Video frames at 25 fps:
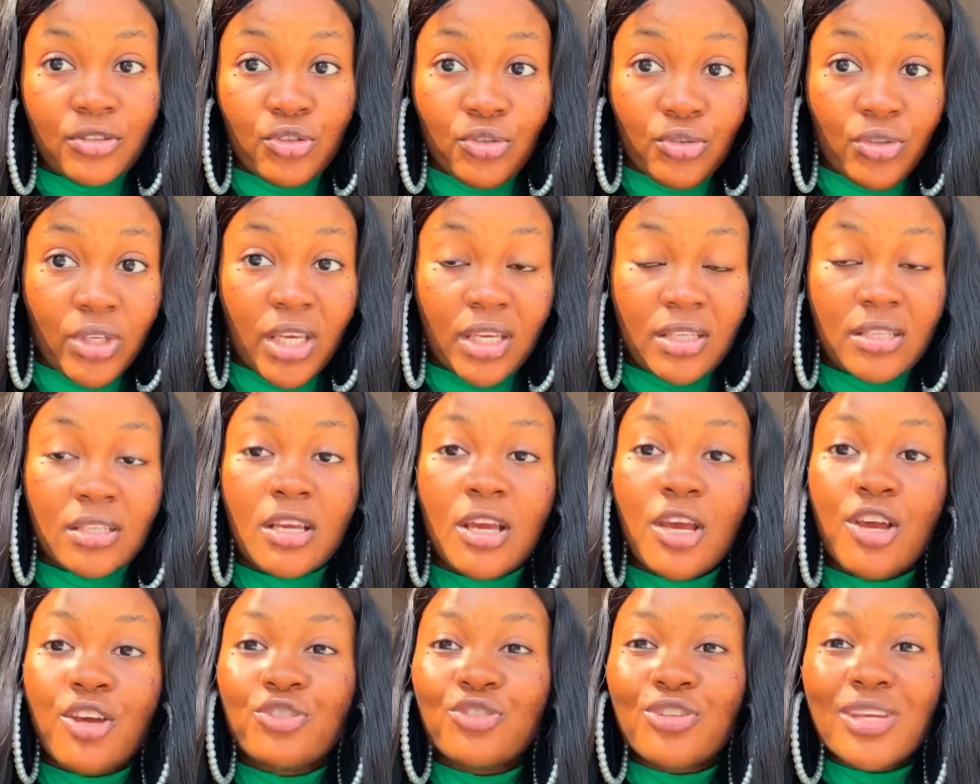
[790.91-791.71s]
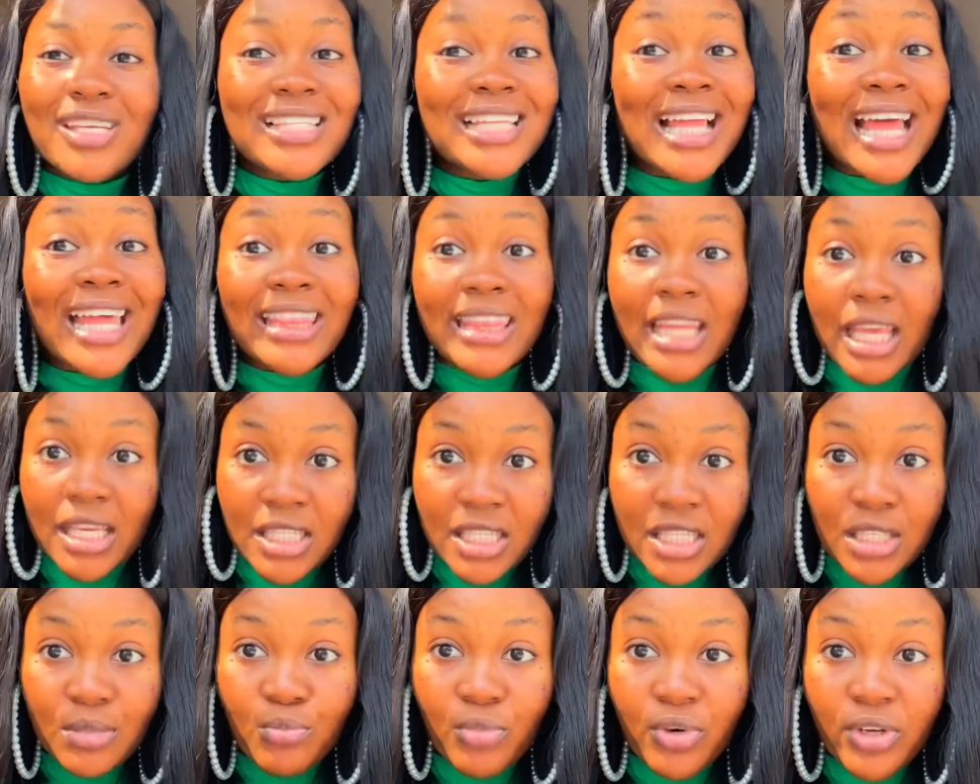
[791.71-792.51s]
You get, just like
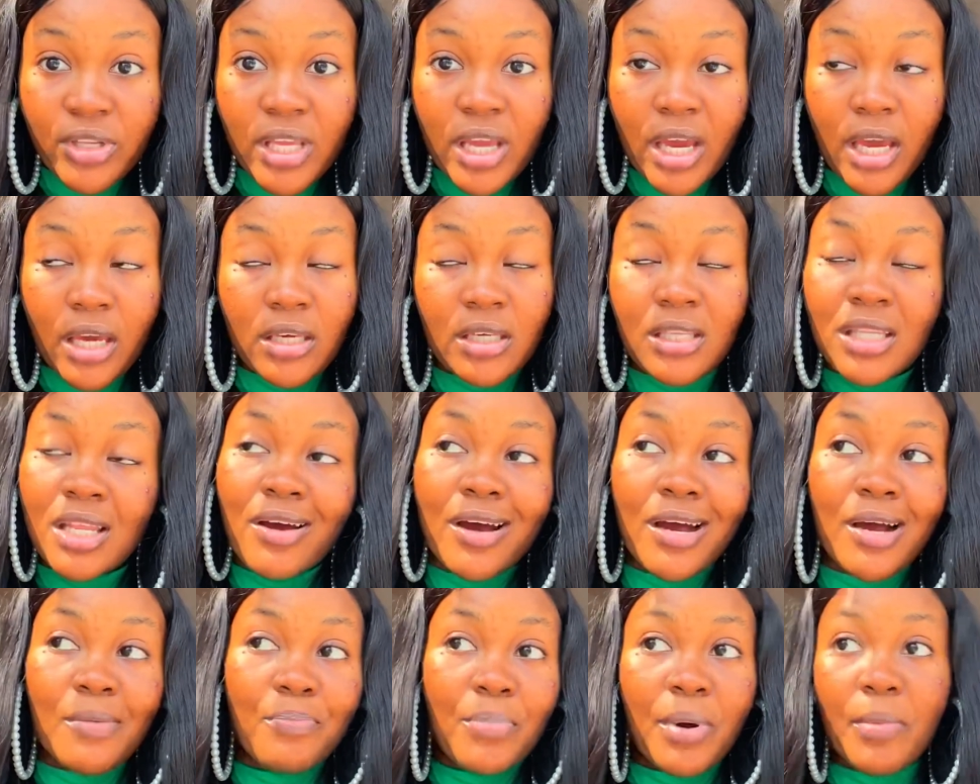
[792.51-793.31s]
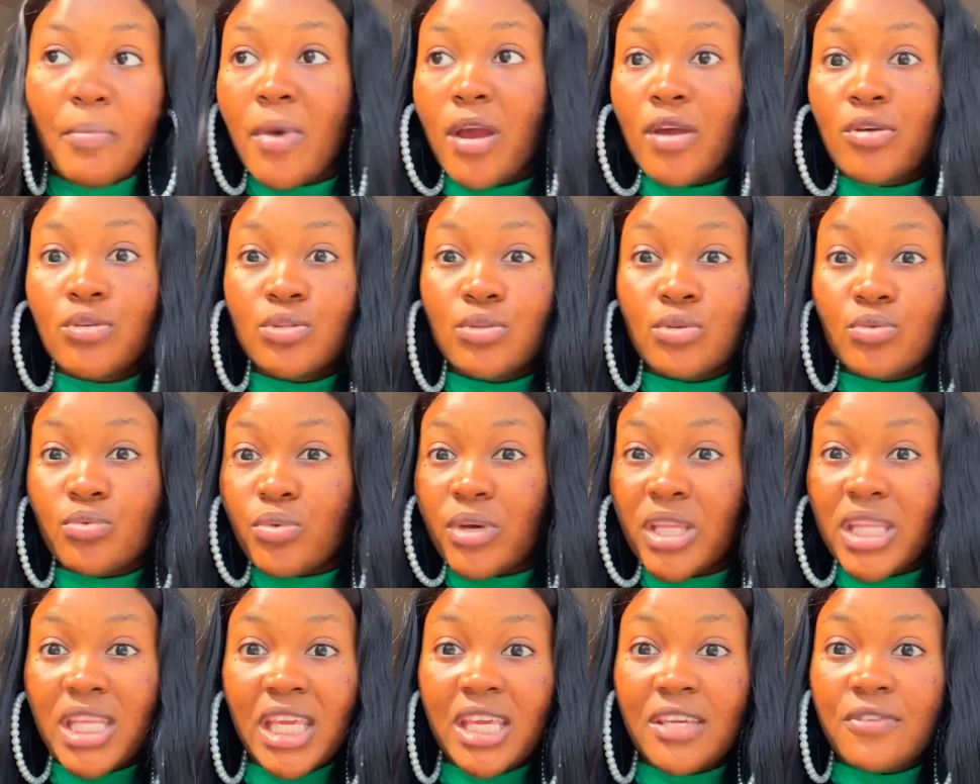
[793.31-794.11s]
testimonial in our primary school,
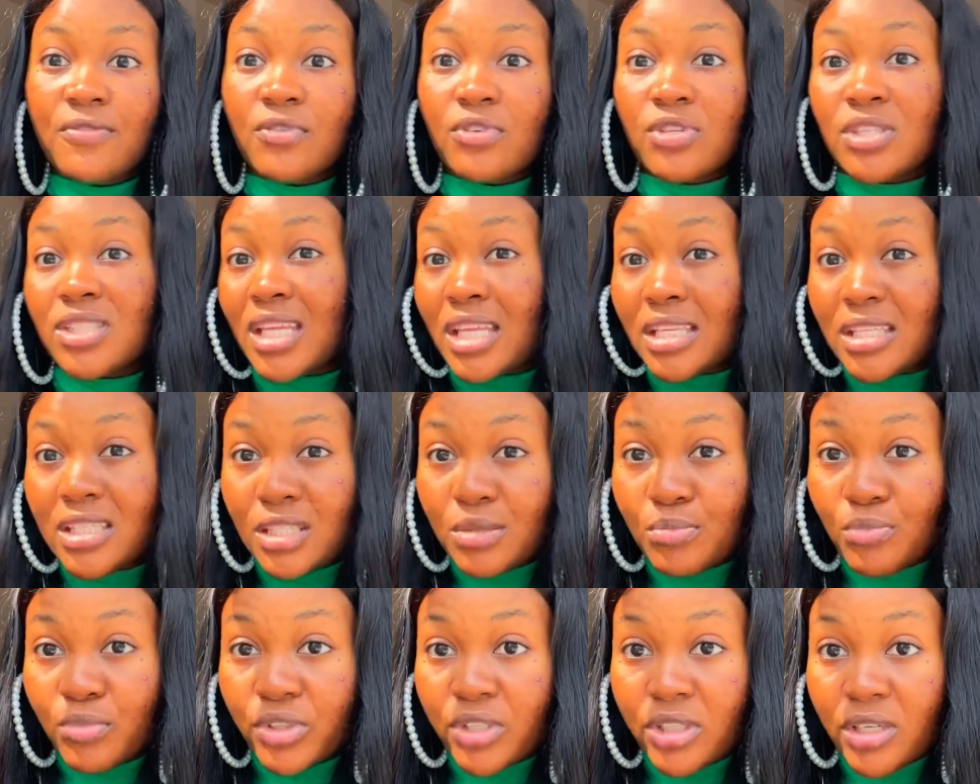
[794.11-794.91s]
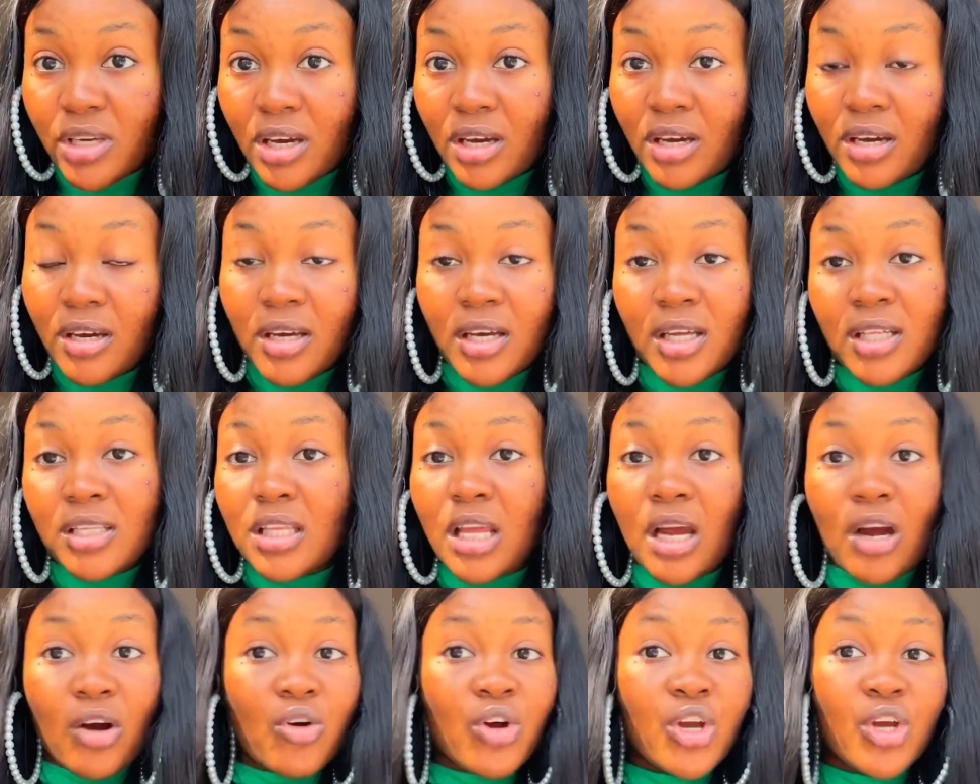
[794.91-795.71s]
when they give us testimonial
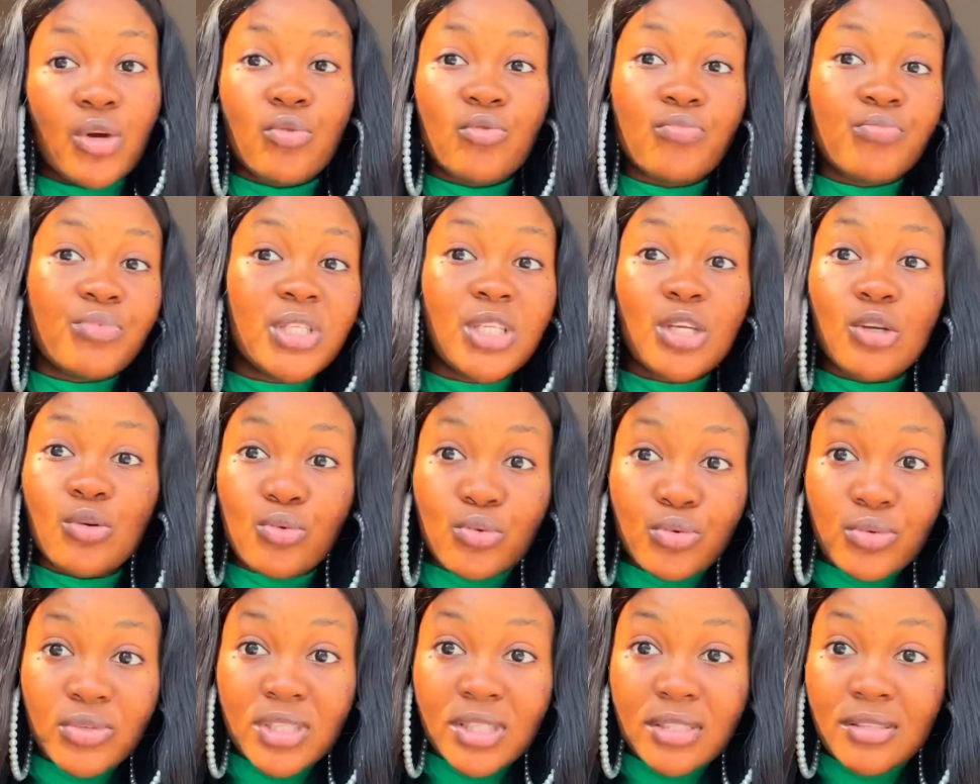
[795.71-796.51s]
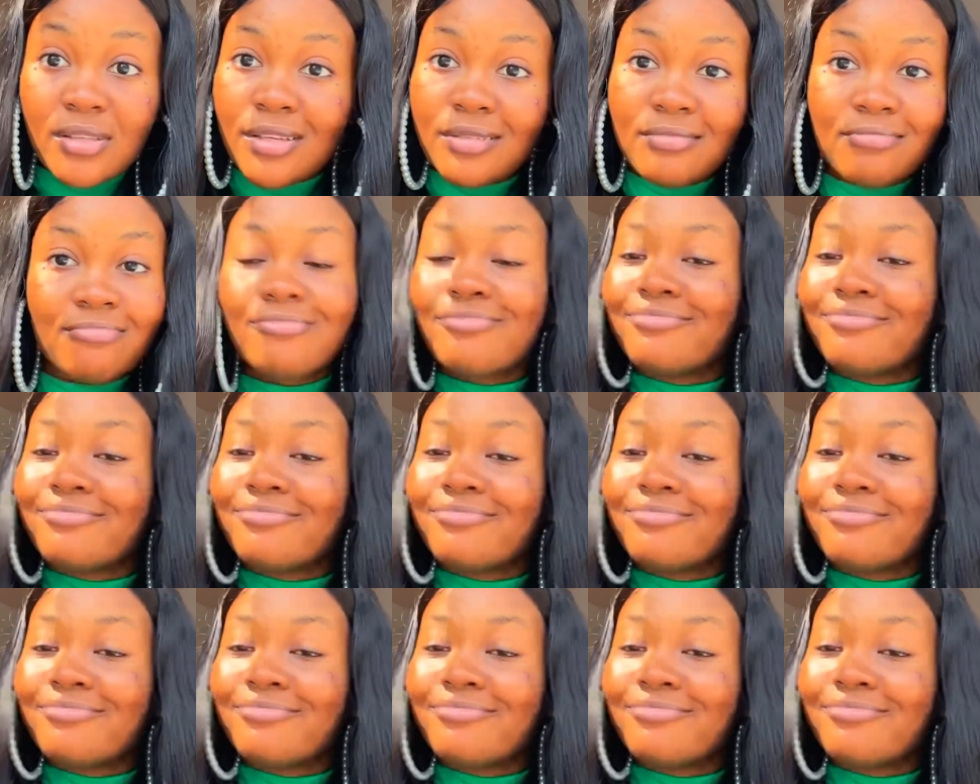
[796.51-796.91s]
that okay, we've been a good student.